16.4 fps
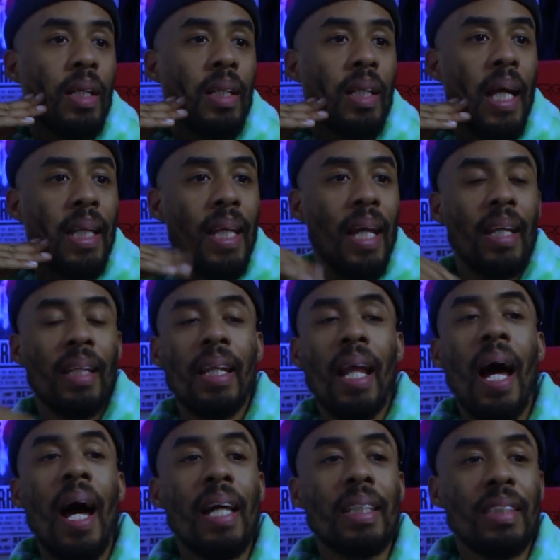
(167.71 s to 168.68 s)
Like they
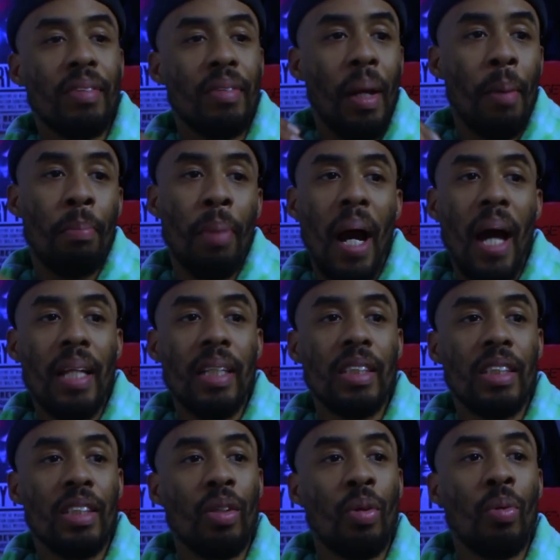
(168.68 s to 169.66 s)
lines of their
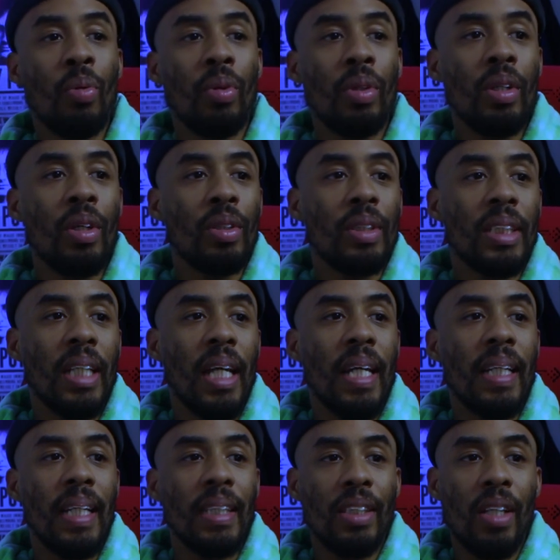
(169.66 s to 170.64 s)
bodies, so, you know,
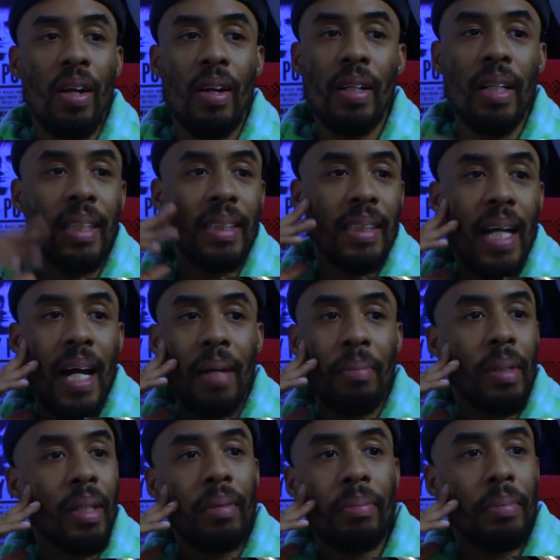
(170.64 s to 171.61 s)
saying they turn, they
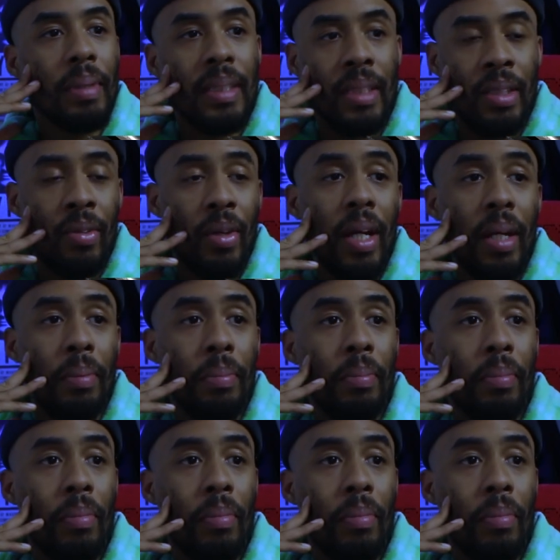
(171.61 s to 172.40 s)
timing is great.